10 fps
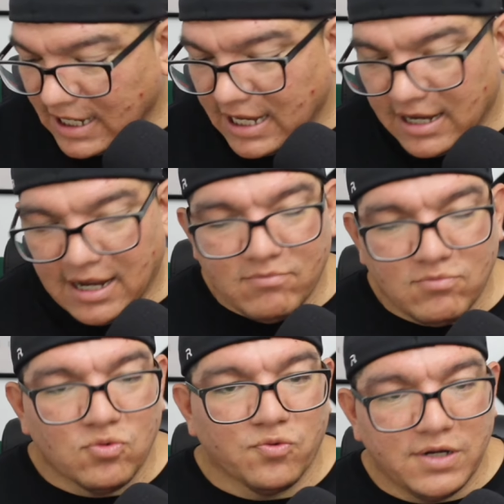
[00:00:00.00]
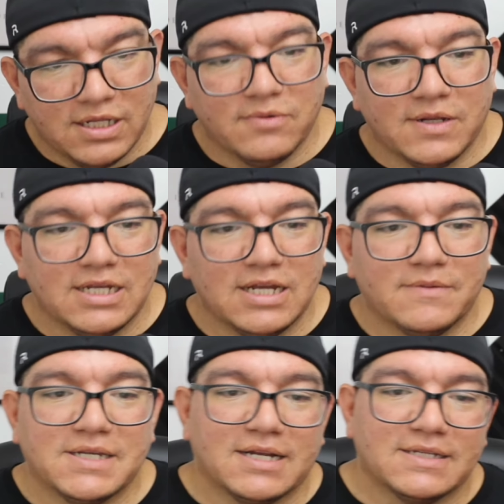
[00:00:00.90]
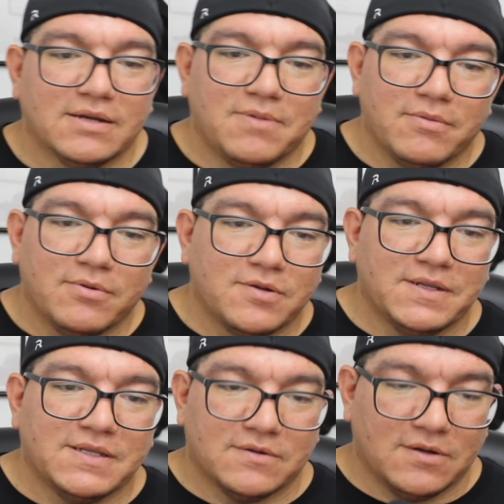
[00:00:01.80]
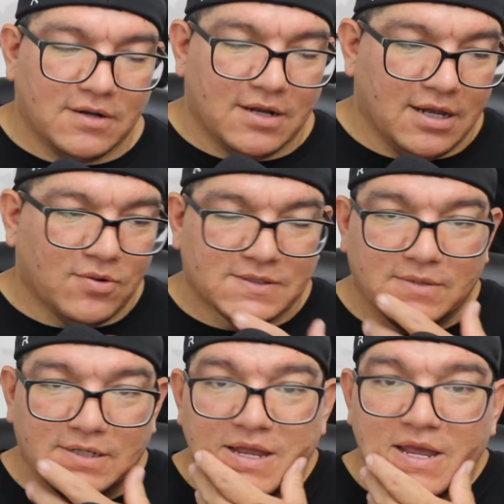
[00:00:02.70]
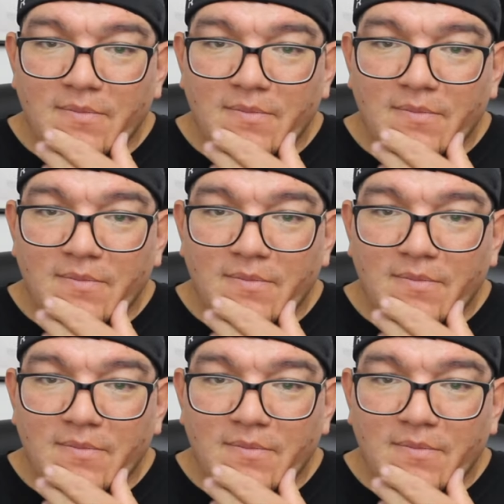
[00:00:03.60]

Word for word: I'm really really upset because they probably would have been uh, worth some money.